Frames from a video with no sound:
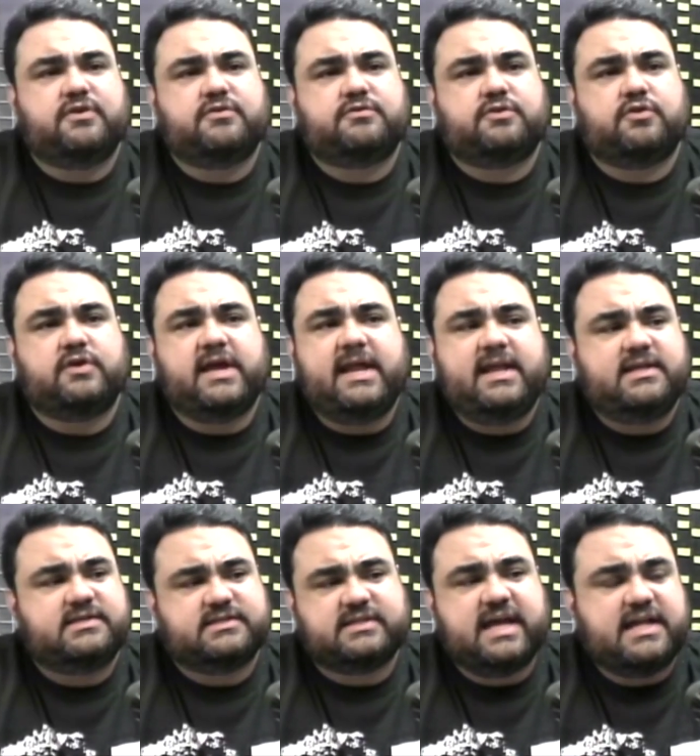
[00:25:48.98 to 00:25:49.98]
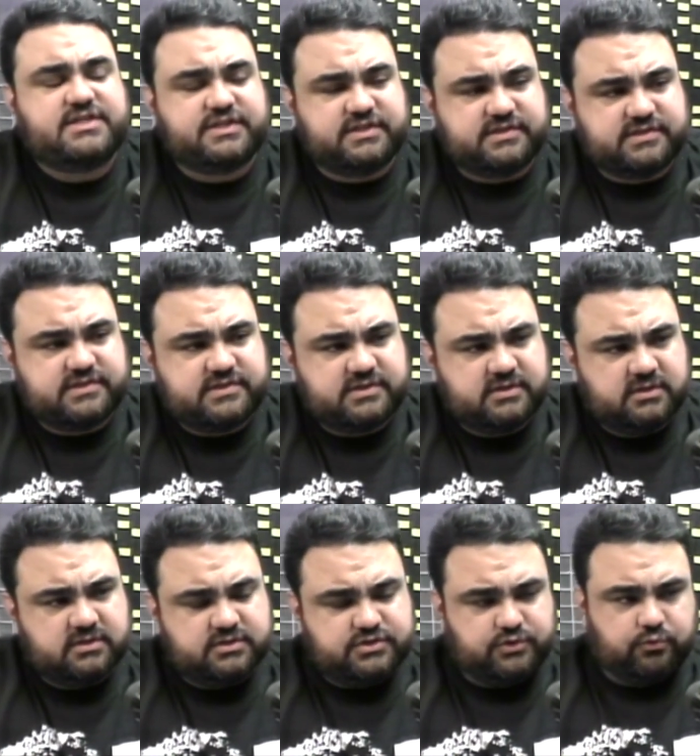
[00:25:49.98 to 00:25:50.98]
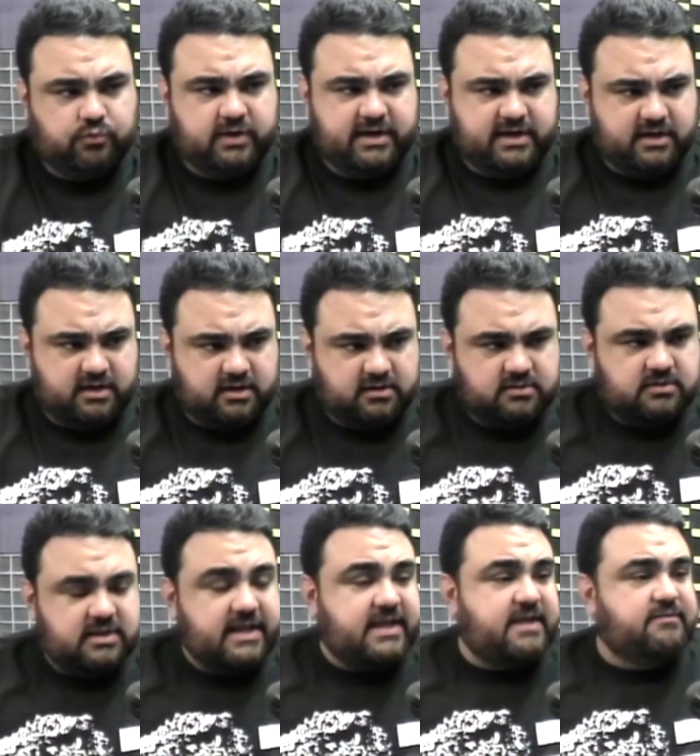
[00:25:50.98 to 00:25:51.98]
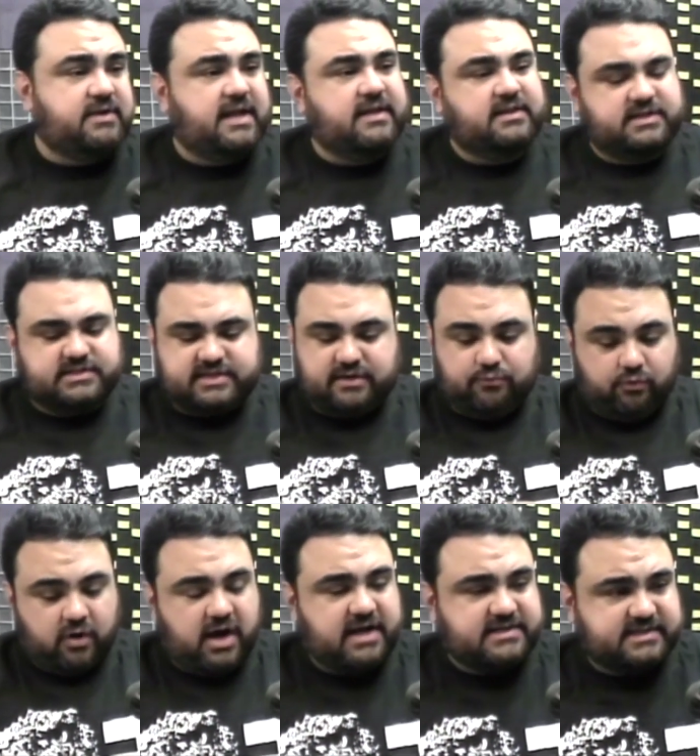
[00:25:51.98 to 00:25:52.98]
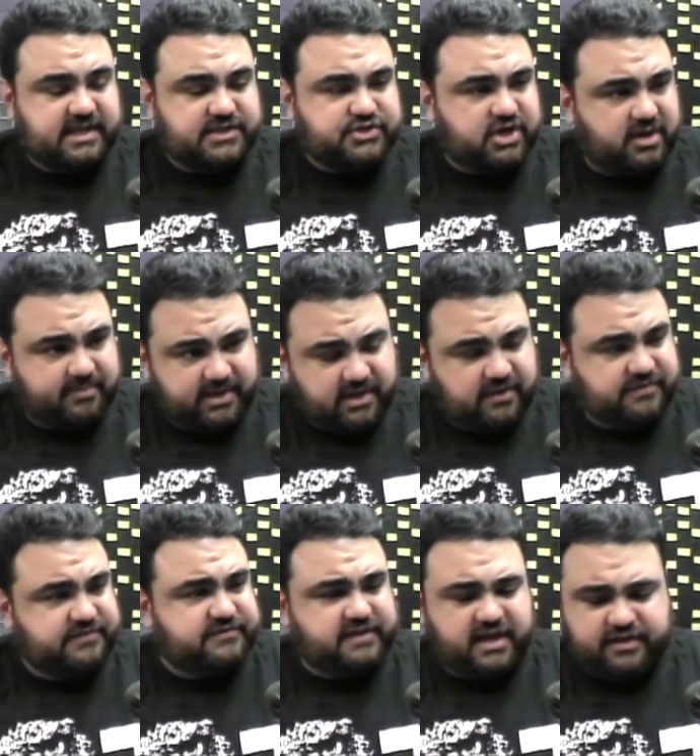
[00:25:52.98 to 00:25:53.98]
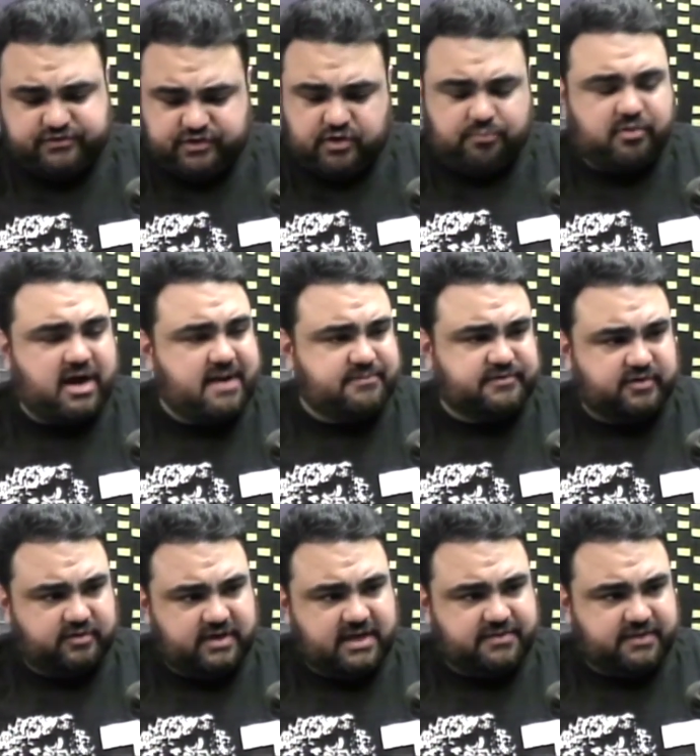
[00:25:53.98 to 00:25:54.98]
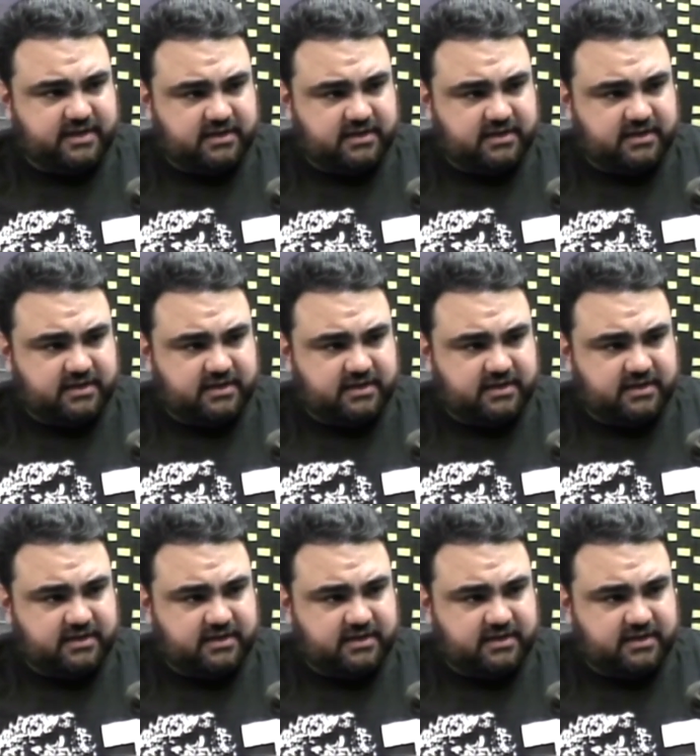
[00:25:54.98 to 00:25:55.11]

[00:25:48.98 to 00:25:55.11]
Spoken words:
creating sketches to where, like, even like, let's say raw sketch comedy on the stage, no props, no nothing.